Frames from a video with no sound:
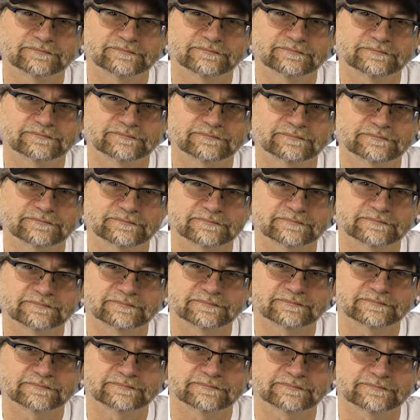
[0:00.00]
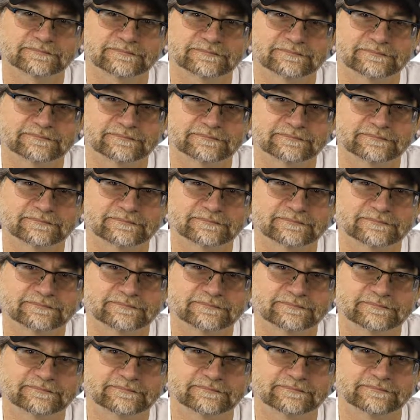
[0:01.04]

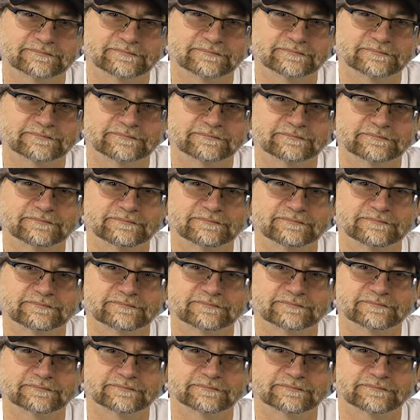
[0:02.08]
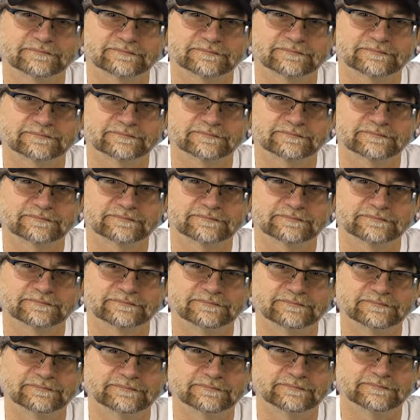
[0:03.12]

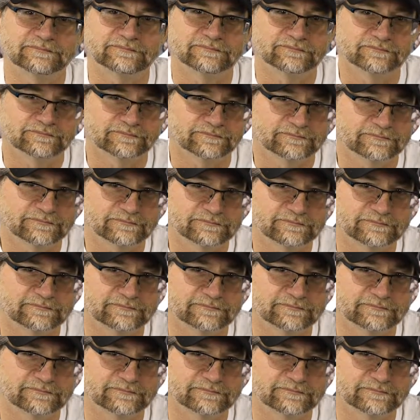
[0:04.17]
(silent)